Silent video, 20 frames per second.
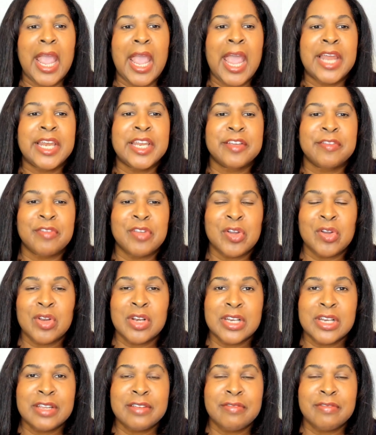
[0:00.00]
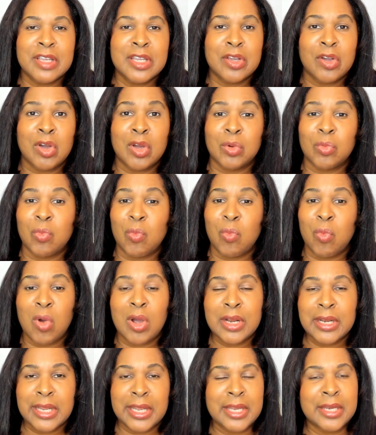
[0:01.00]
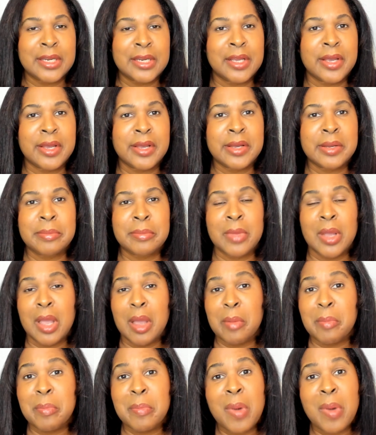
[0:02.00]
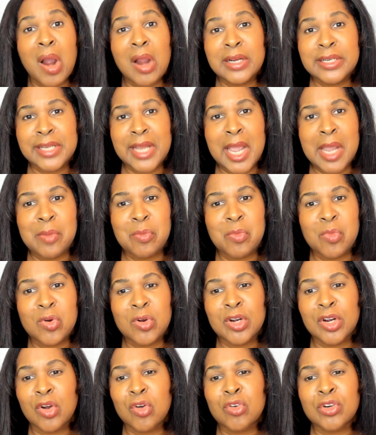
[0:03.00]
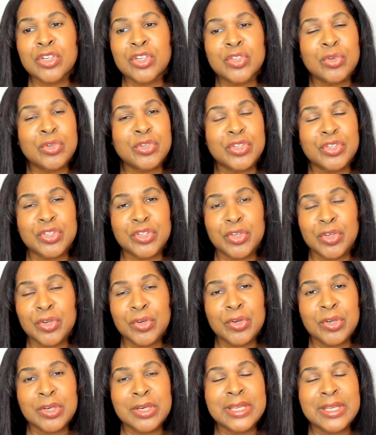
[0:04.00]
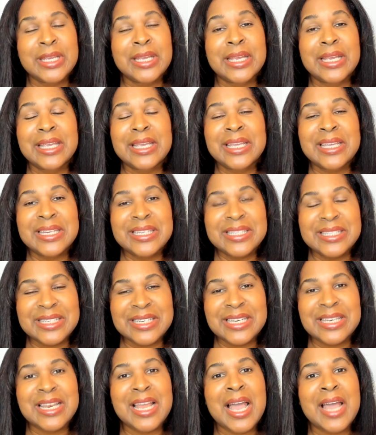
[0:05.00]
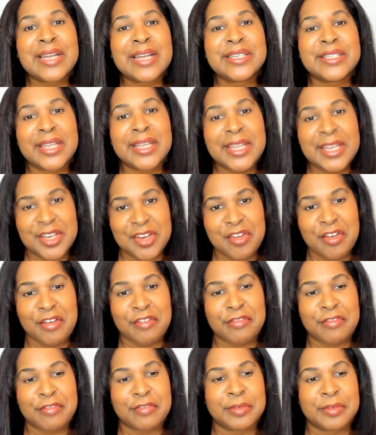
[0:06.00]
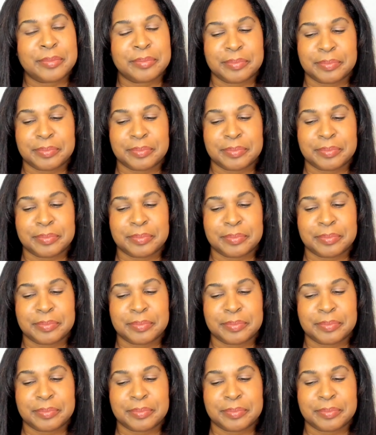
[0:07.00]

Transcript: And if you're living on one income, part-time work, or Social Security, it's not enough.